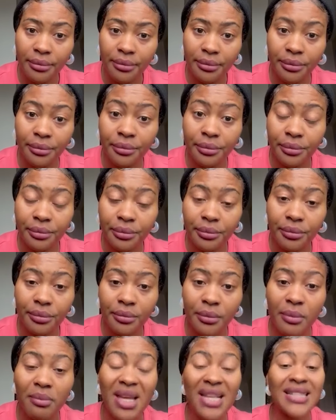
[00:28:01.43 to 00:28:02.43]

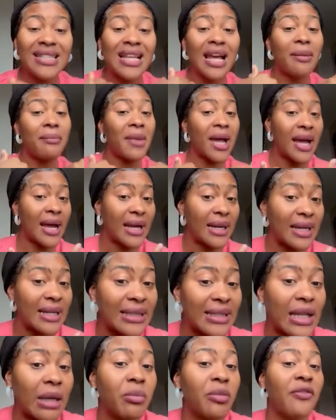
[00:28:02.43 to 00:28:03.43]
Based on my
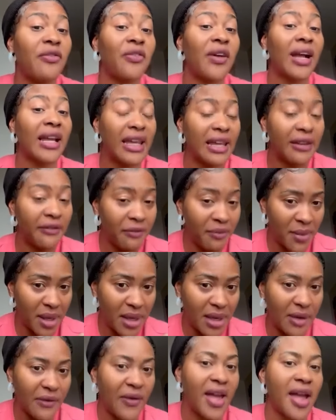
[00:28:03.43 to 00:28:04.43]
understanding. Forgive
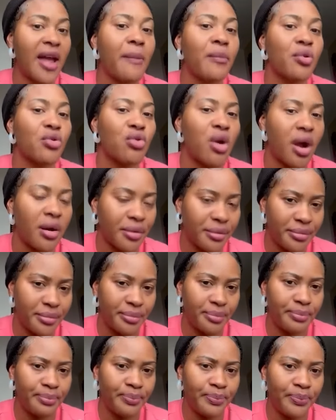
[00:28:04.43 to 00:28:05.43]
me if I am wrong.
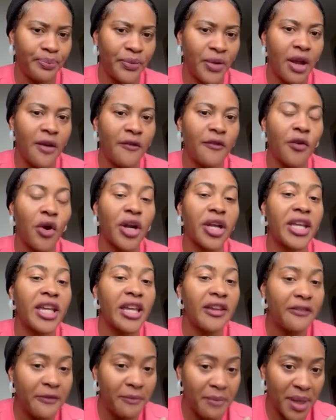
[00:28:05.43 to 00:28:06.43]

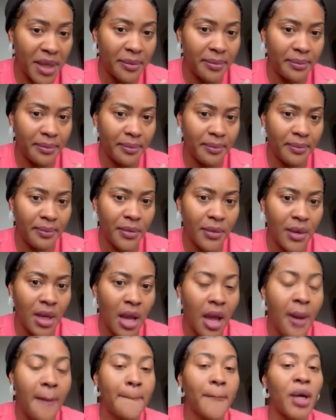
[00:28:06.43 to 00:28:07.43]
Forgive me.
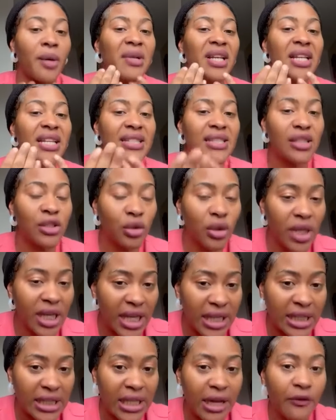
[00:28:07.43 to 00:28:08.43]
But me listen to the
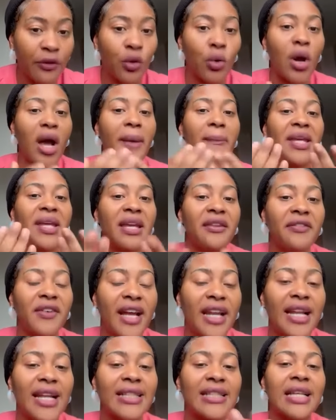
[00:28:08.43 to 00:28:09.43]
interview and me get to
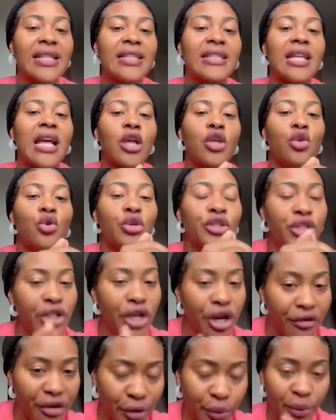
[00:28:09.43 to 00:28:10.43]
understand that you
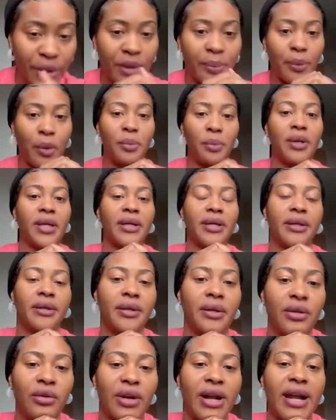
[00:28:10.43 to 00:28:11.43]
share it with the public.
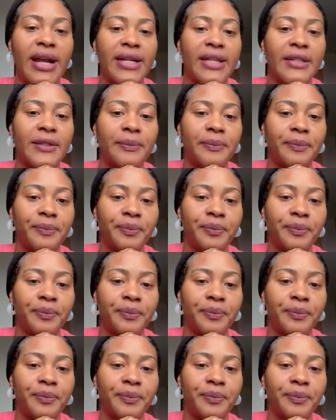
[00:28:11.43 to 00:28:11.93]
Right?